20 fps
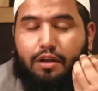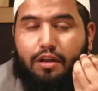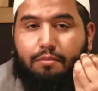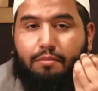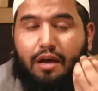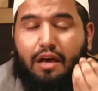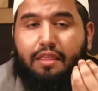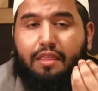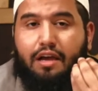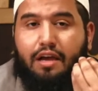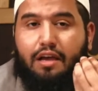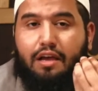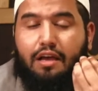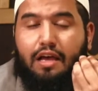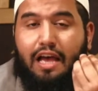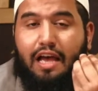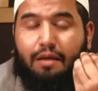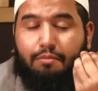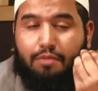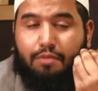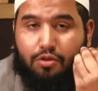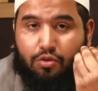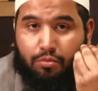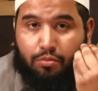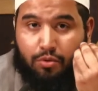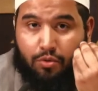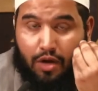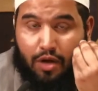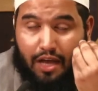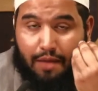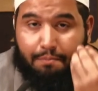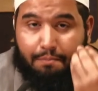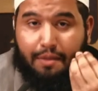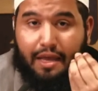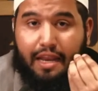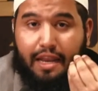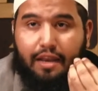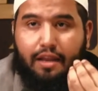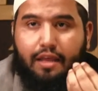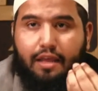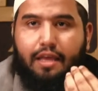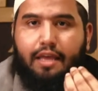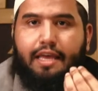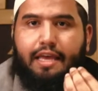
why did Ahmed ibn Hanbal